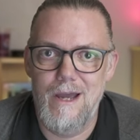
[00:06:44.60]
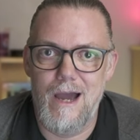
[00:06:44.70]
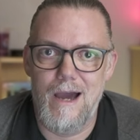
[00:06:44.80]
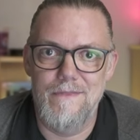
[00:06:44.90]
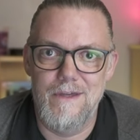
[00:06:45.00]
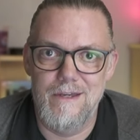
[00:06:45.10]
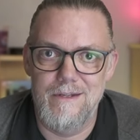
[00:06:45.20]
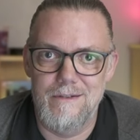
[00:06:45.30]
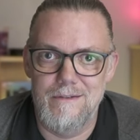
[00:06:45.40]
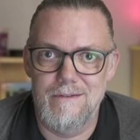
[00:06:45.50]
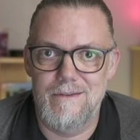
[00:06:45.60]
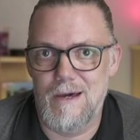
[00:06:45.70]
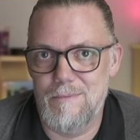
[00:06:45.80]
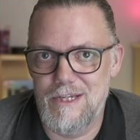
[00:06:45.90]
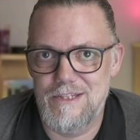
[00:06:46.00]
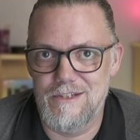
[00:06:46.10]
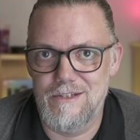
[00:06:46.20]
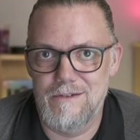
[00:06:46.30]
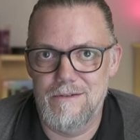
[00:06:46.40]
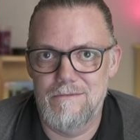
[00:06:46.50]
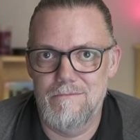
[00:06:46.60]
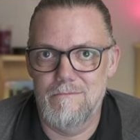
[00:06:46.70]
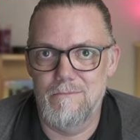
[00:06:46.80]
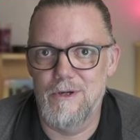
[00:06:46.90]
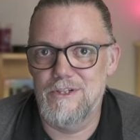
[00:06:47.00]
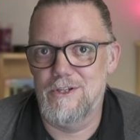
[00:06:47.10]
And then that makes it much